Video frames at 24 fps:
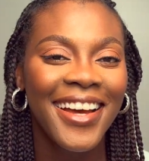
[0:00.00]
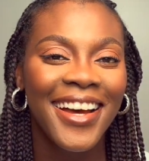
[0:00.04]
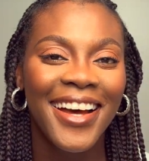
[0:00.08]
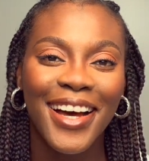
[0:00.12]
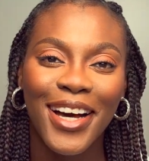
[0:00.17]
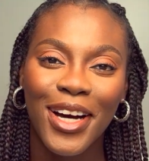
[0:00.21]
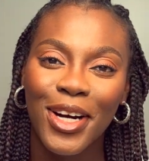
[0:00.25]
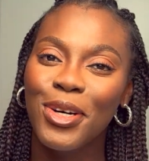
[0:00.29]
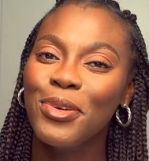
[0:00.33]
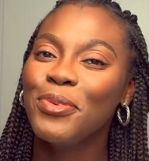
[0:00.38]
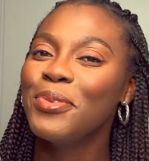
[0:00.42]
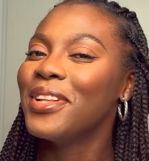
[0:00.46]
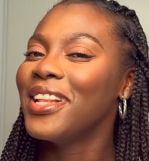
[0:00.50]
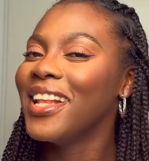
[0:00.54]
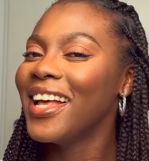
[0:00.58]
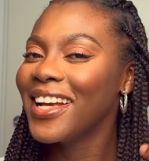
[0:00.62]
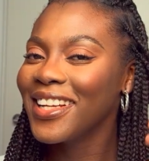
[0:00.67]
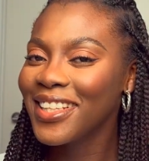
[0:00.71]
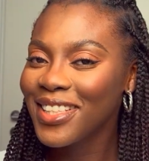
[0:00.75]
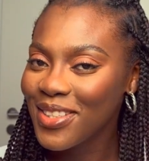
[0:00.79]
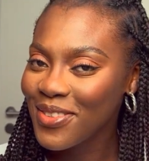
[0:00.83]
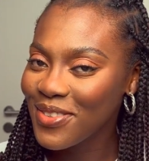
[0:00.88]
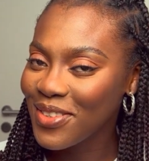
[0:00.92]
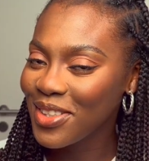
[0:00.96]
I hope you like
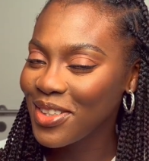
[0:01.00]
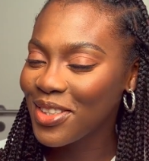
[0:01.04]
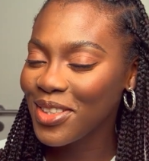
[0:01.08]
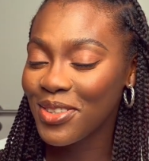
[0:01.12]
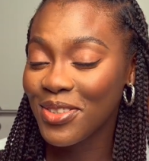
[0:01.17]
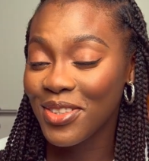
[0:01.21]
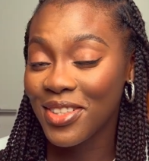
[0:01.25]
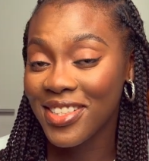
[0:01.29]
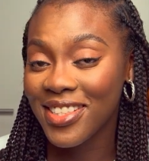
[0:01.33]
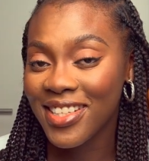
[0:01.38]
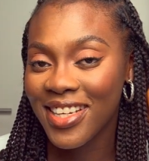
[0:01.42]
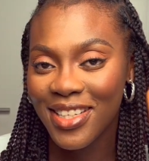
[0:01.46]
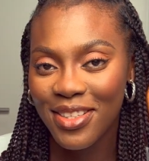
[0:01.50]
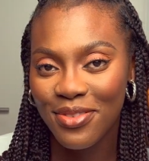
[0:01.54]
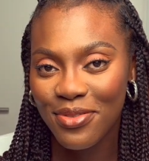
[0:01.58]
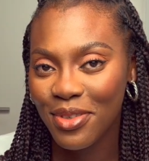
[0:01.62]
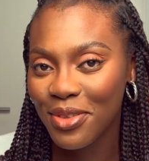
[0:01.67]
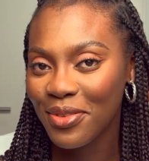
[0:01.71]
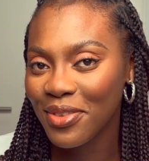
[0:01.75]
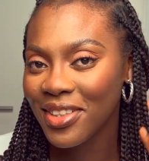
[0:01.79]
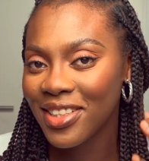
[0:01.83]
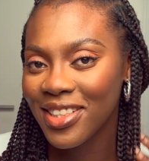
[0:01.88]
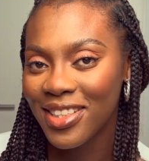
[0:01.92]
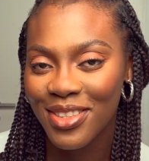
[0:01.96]
this video. It was nice
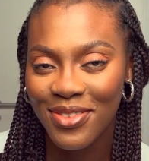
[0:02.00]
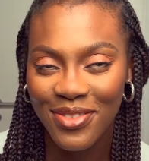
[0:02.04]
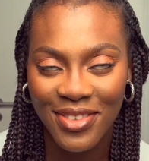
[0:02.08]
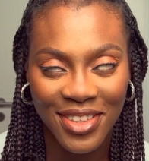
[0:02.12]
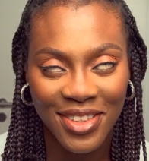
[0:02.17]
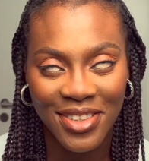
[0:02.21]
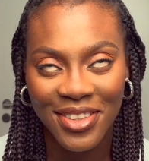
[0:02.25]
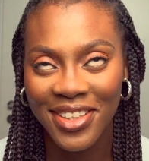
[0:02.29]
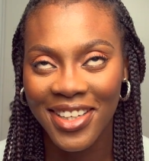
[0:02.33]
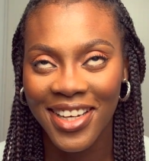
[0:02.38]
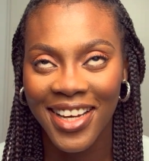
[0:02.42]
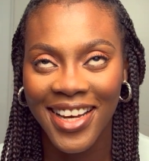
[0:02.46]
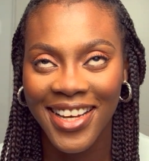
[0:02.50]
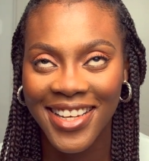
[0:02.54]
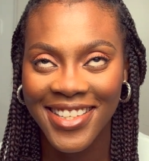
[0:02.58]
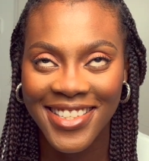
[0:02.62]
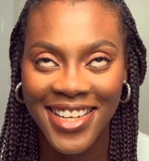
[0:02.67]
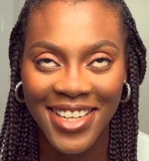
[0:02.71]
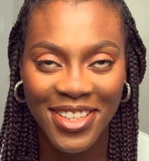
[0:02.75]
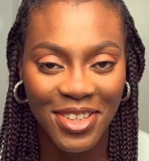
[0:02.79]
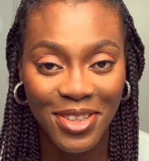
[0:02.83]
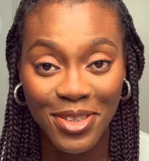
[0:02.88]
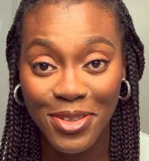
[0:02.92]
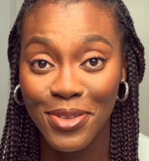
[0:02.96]
filming this video, guys. I
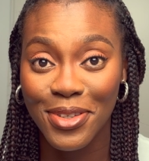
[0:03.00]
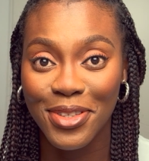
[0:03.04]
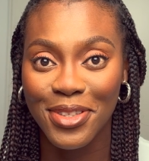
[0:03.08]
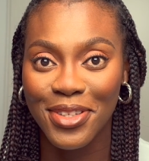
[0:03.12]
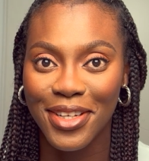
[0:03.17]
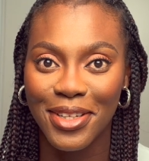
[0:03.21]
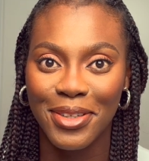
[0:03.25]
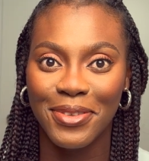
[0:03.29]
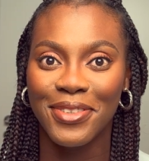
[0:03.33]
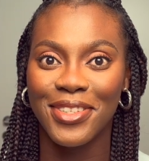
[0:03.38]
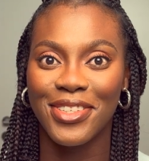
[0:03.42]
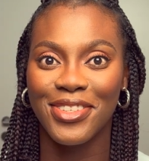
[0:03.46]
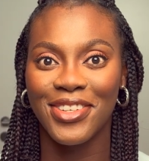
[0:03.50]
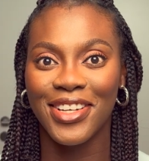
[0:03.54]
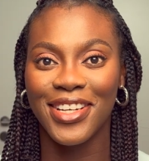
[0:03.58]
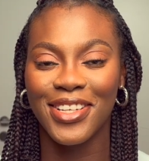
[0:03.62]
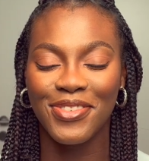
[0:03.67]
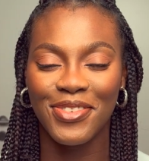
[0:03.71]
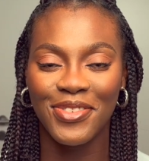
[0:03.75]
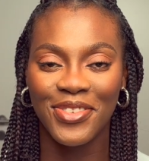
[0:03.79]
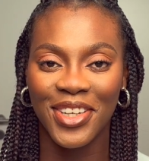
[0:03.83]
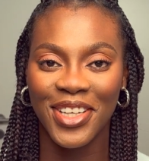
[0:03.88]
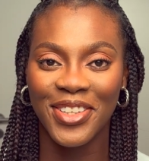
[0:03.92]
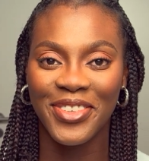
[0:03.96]
thought it was gonna be
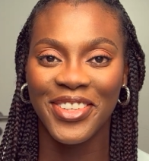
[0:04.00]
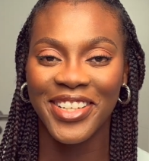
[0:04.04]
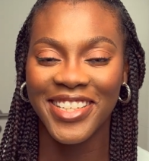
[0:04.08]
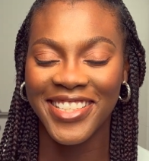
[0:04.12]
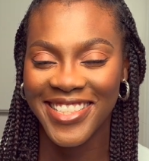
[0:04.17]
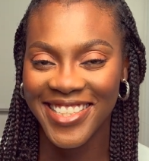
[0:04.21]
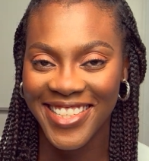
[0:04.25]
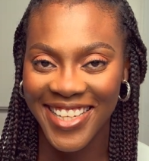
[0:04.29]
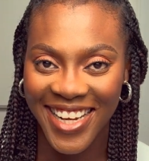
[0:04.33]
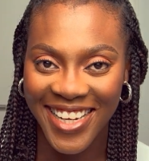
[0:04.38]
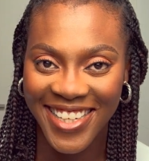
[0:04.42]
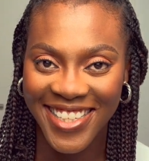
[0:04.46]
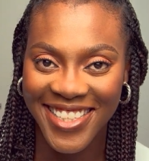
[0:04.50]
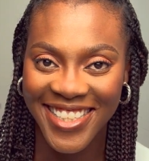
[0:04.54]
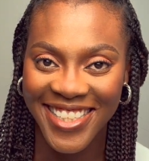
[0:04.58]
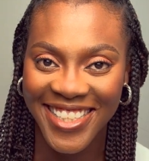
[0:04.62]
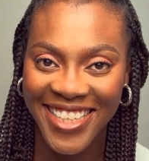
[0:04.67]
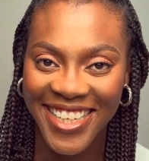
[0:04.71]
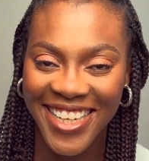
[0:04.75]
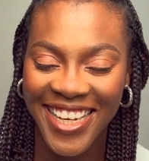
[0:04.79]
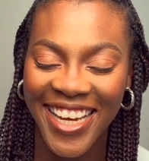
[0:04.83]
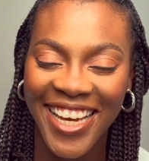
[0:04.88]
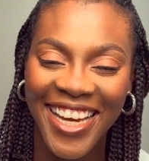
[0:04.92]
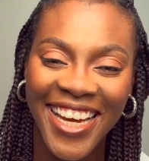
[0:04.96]
stressful, but it wasn't
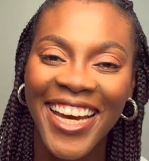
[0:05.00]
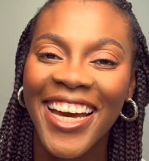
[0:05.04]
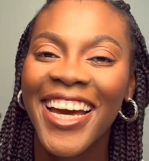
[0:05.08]
actually.